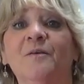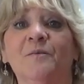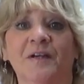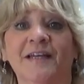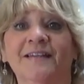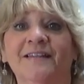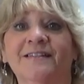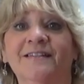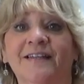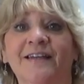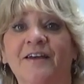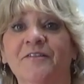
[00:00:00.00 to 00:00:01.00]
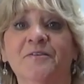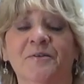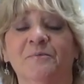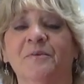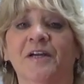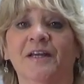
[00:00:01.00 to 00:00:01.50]
We're in this together
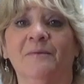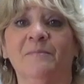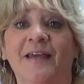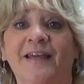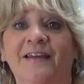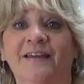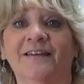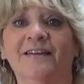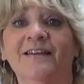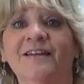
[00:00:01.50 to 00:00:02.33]
and we're going to make it.